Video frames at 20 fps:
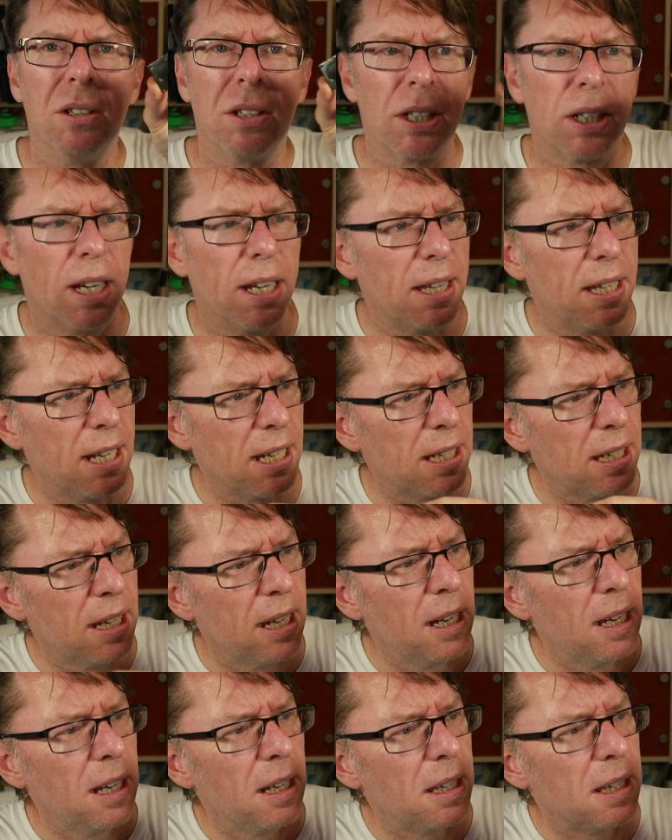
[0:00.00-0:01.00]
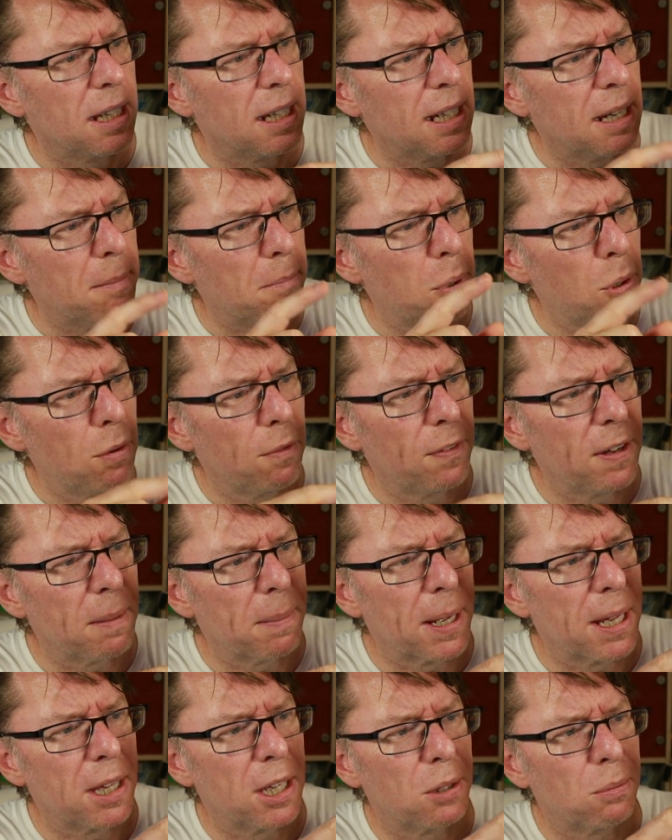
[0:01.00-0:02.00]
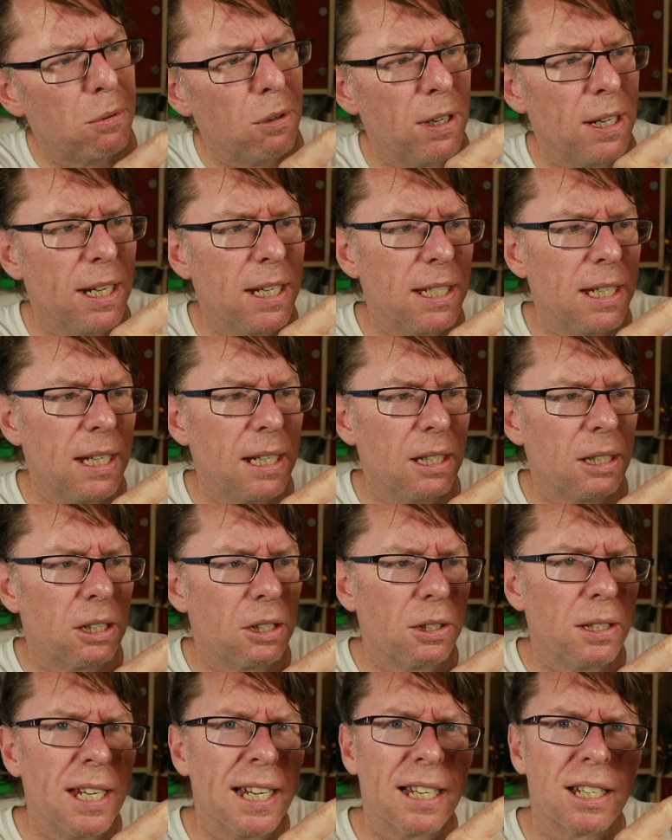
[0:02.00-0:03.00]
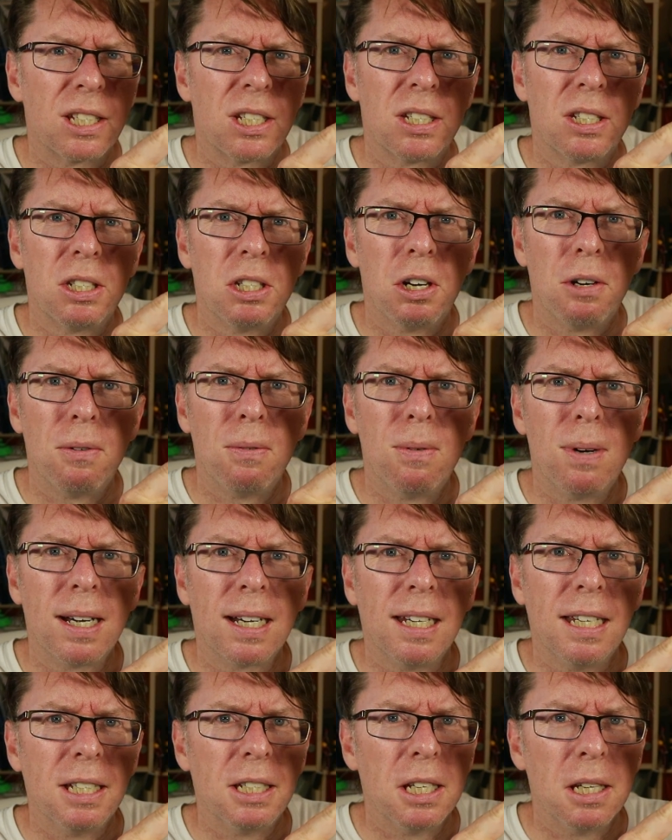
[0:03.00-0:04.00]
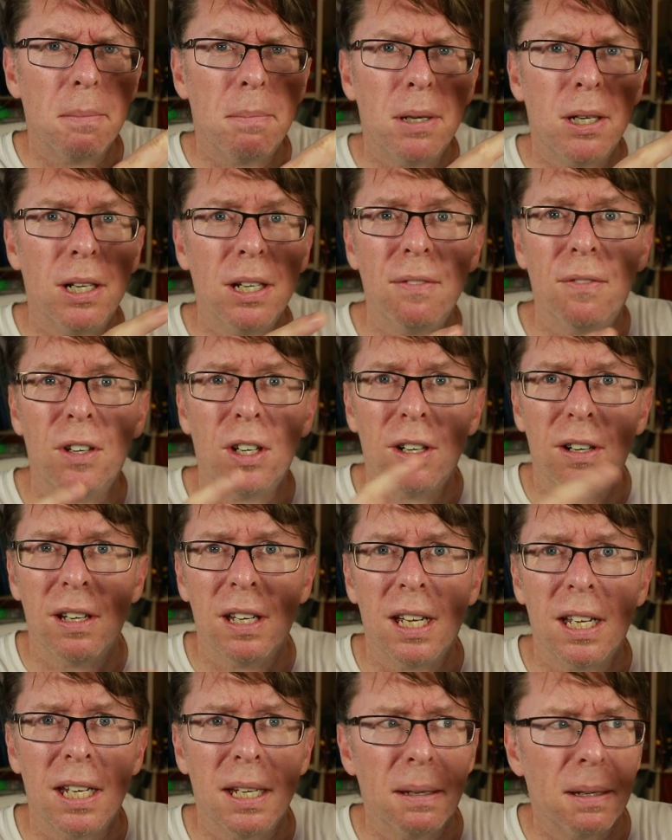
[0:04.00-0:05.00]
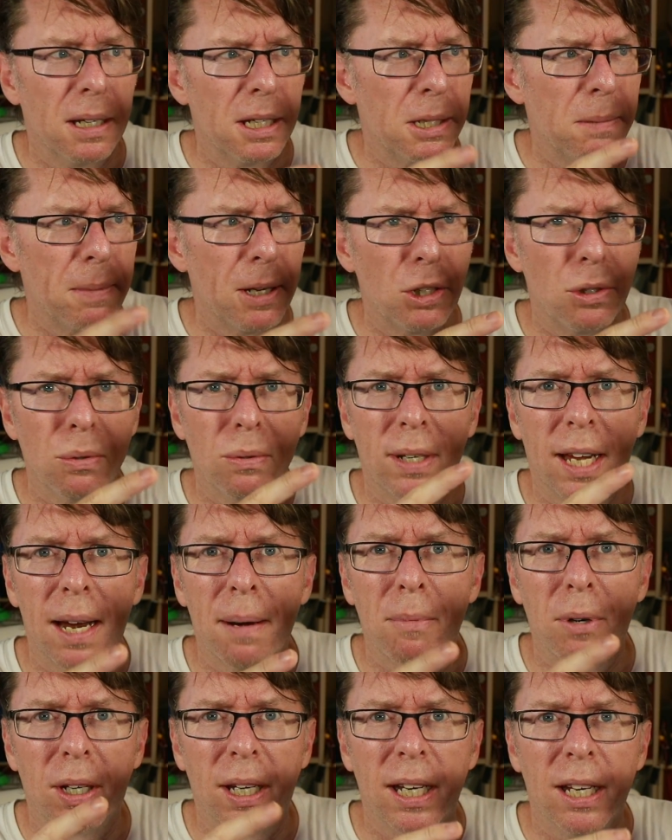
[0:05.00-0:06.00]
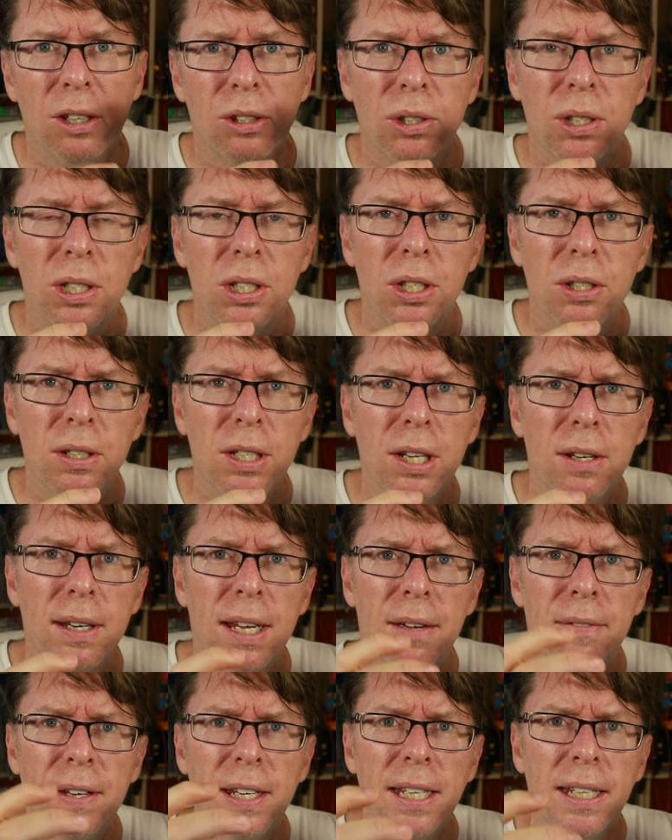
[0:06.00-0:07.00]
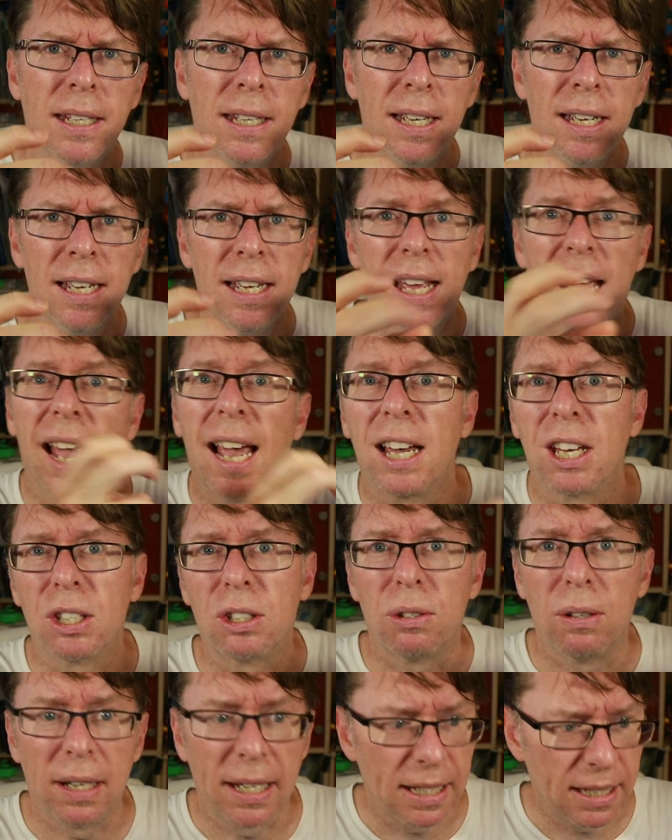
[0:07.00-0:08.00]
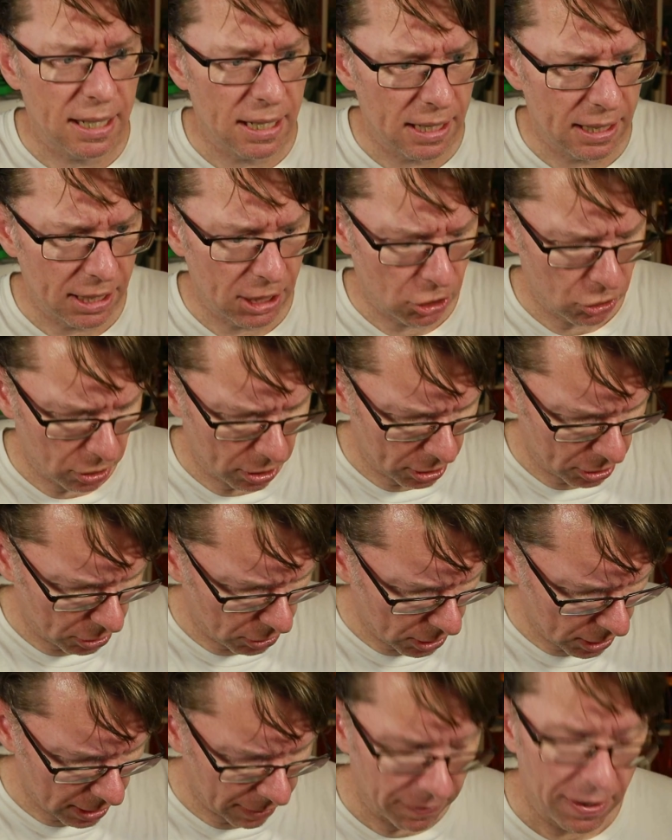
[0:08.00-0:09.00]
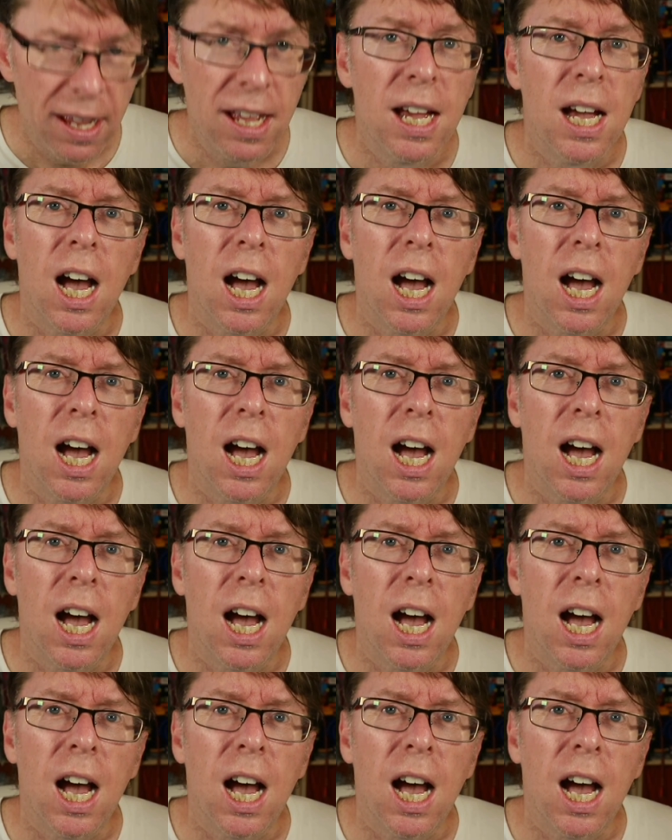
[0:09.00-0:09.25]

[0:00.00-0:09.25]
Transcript: looks like this. The important thing about this one is it connects directly to the Pi via a special camera connection, so you don't have any extra latency trying to do stuff.